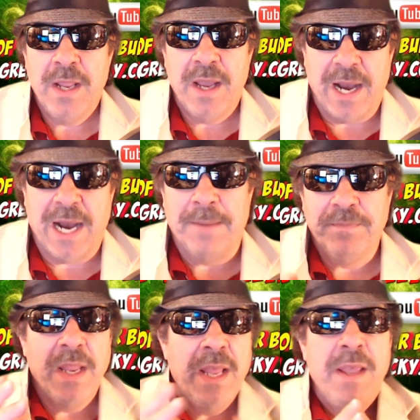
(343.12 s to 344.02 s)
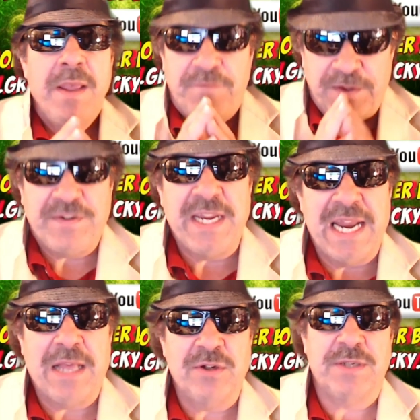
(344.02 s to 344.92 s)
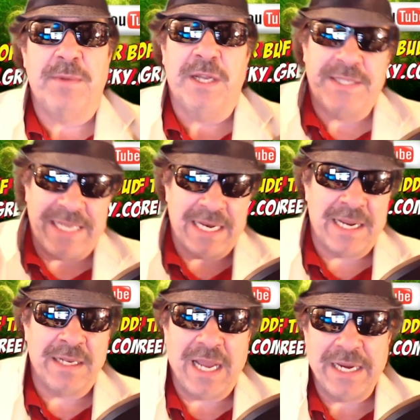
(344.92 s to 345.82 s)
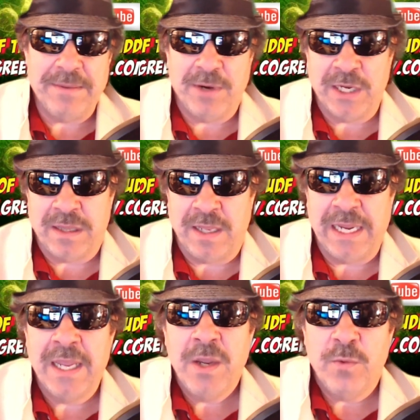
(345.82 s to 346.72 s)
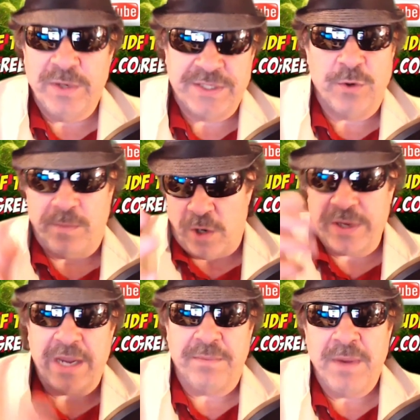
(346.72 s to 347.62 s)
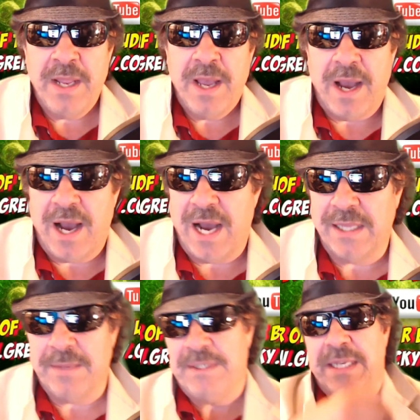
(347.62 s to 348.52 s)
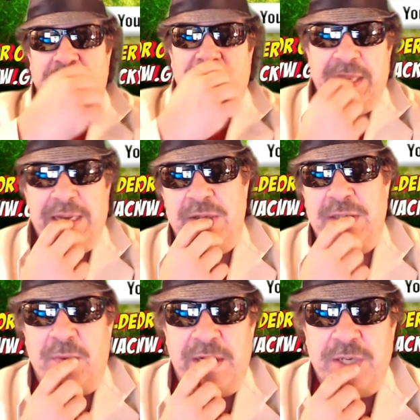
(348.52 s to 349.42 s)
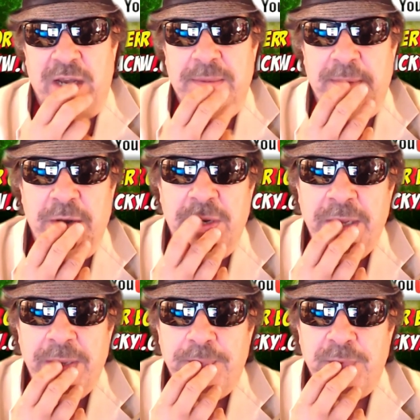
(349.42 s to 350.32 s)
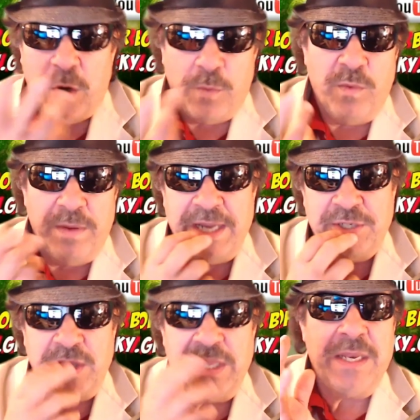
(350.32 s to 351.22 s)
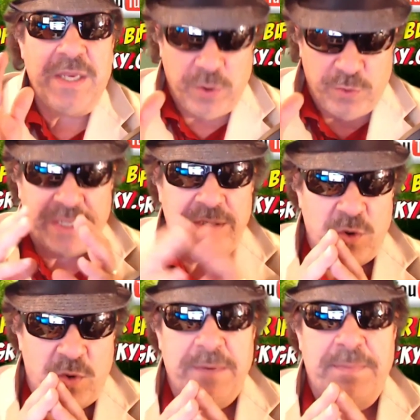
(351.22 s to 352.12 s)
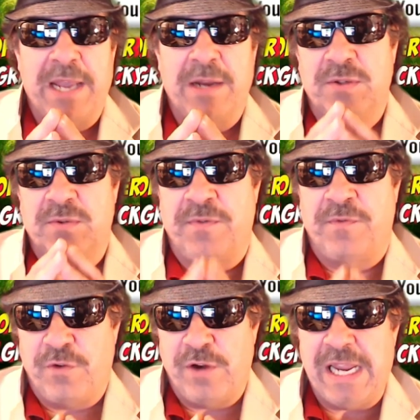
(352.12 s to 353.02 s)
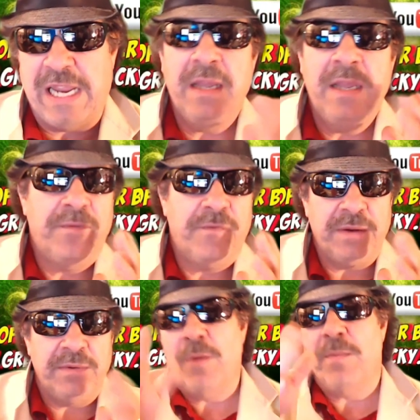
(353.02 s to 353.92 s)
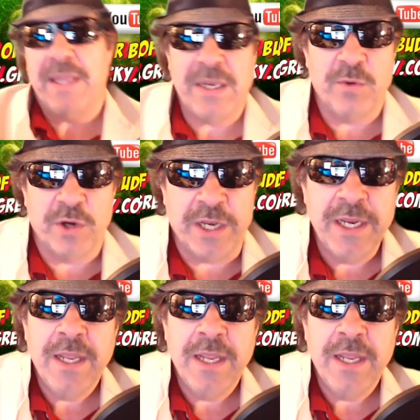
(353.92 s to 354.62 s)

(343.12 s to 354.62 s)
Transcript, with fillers: Um, $15 a month to get online monthly with Zoom. Okay uh, let me see. Is there anything else I want to talk about? Nope. We mentioned that you can go onto panels with free, free. Nope. I think we're good.